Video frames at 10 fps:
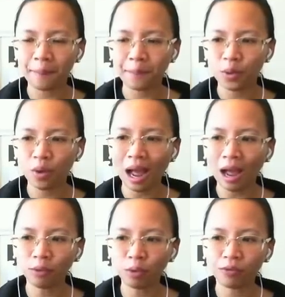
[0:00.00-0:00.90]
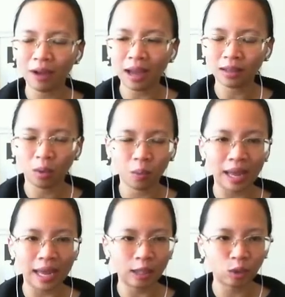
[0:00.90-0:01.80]
You have to find a
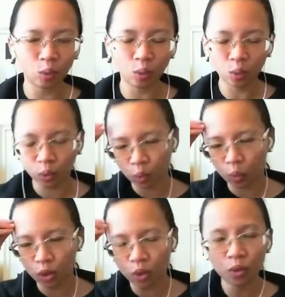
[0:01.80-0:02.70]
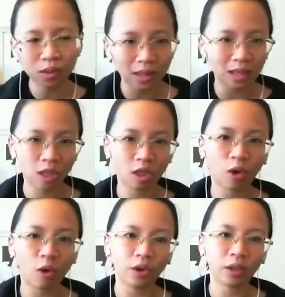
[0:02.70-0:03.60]
way to use this
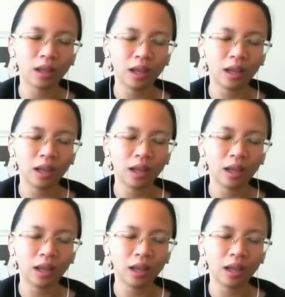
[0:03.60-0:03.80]
thought